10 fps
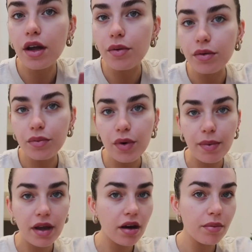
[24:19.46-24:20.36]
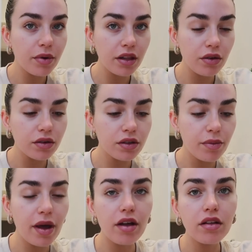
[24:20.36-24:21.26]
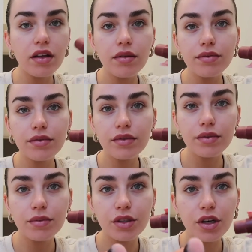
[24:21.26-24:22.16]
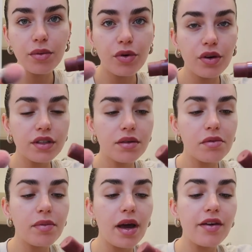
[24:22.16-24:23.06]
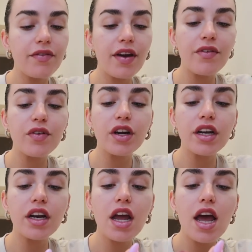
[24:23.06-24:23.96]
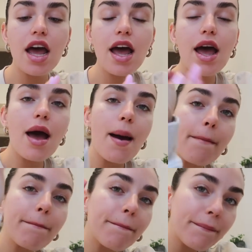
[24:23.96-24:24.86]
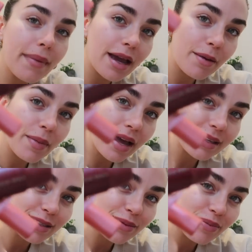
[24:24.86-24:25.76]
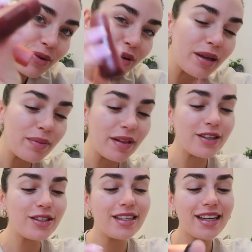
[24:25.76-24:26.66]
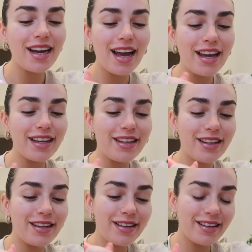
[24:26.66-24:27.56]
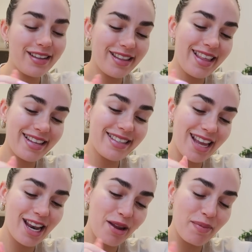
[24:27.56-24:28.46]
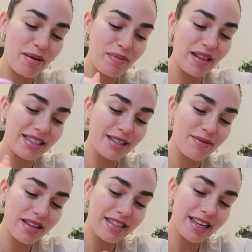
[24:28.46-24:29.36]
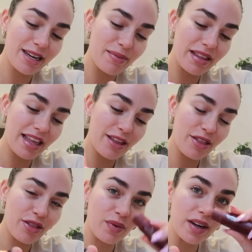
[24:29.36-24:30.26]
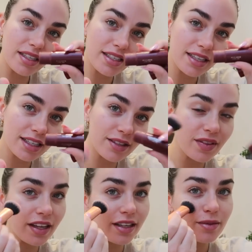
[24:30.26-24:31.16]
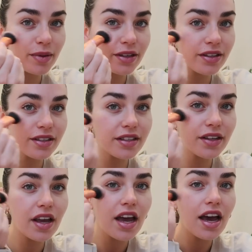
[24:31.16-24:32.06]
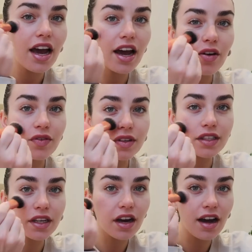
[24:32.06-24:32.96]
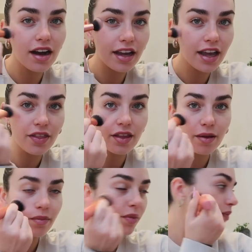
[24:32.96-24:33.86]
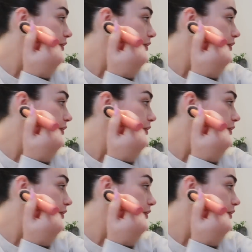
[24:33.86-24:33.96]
I wouldn't wear makeup, but I look so pale. I'm just gonna put on some of my favorite Mecca Max Moody Blush Stick. They're sending me like 3 sticks of these because I obviously can't get them